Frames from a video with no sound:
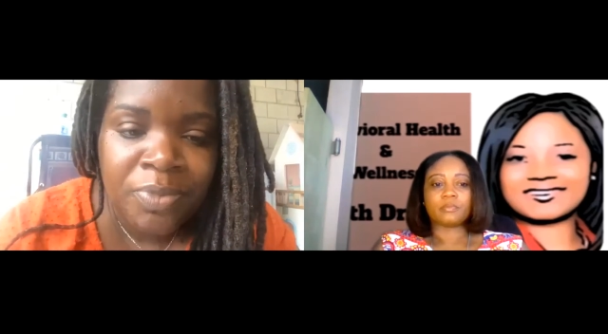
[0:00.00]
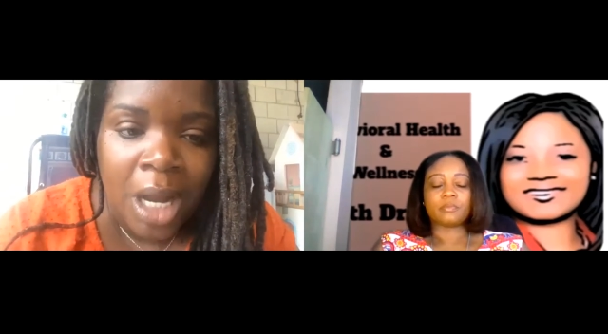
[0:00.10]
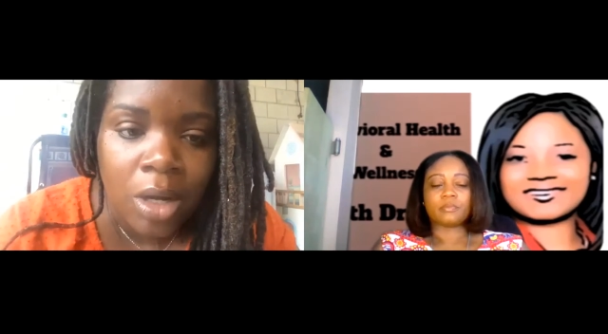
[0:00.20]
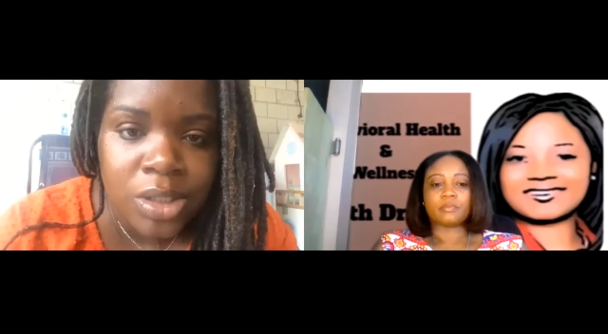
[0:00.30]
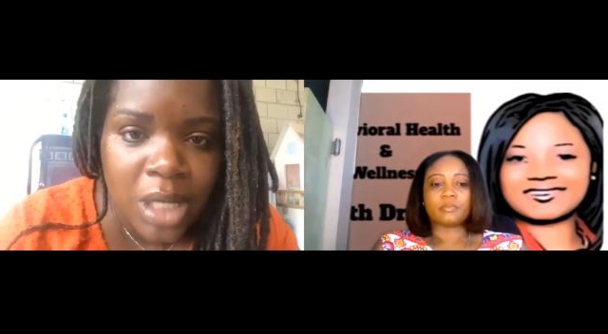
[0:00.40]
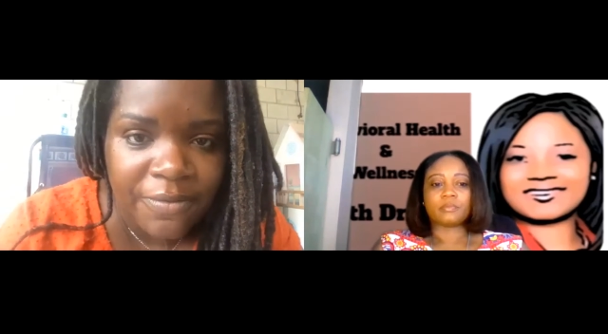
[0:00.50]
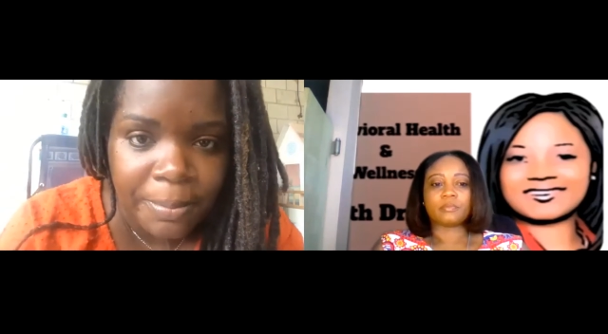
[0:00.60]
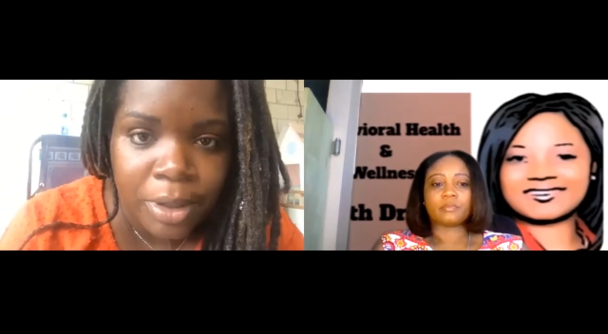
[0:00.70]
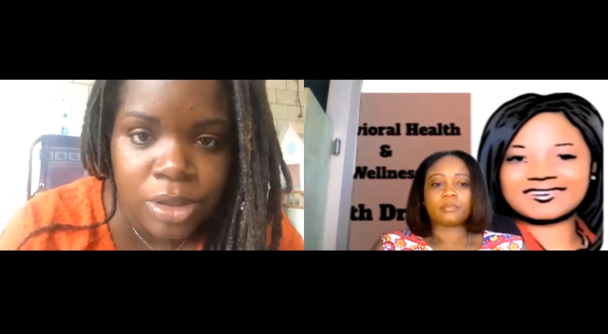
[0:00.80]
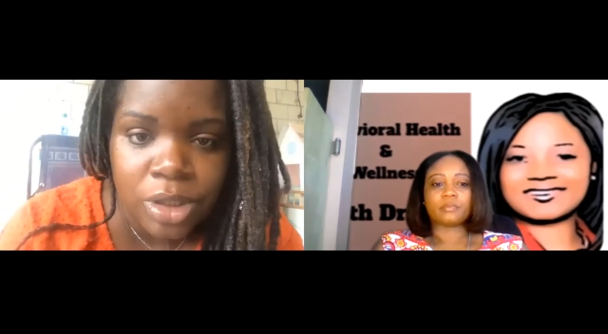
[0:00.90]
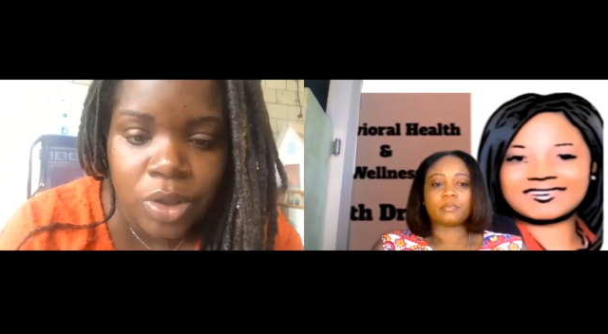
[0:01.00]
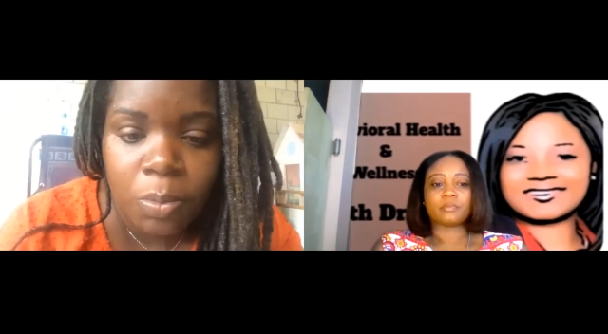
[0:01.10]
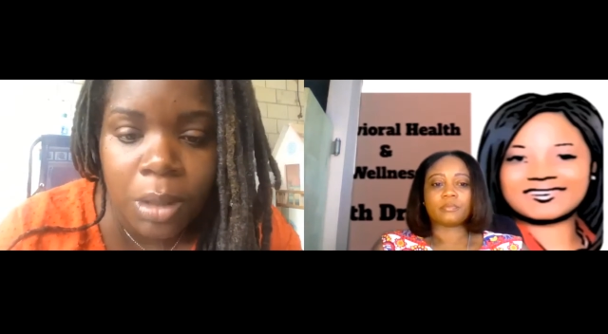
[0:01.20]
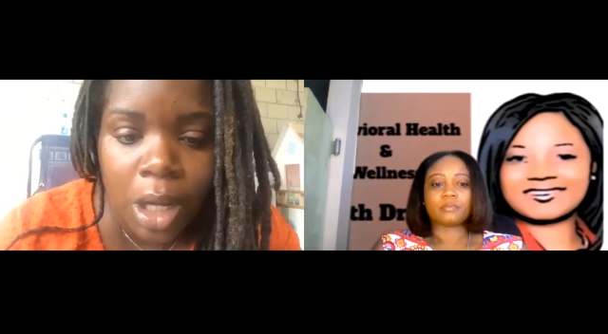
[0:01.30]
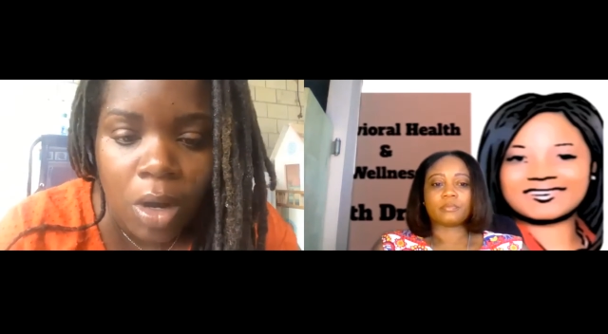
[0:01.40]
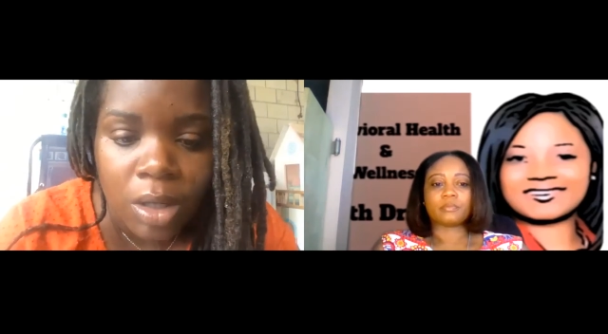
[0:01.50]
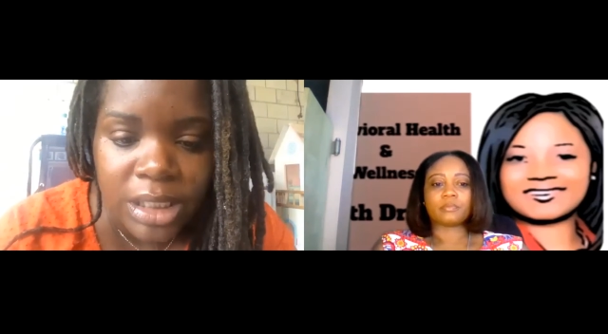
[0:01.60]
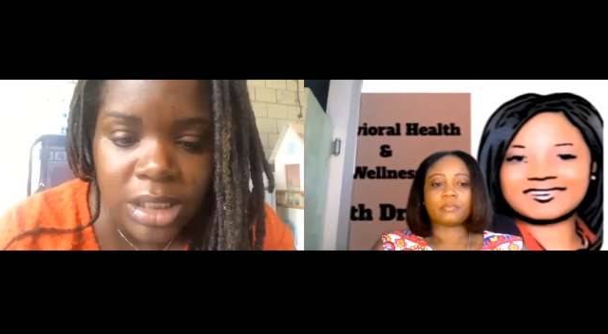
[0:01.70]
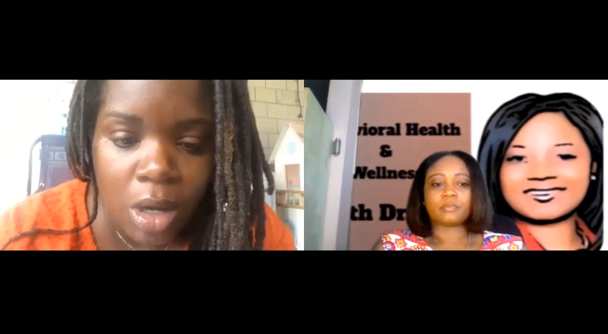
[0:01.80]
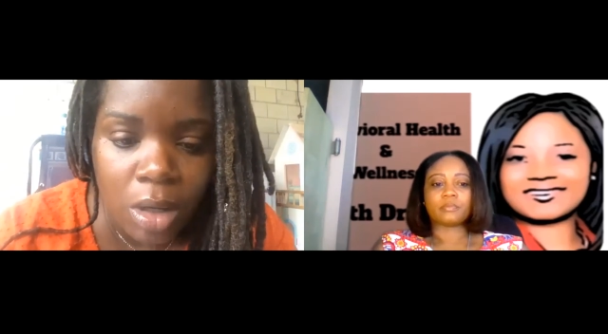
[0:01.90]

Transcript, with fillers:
Speaker 1: I also have a personal blog. It's called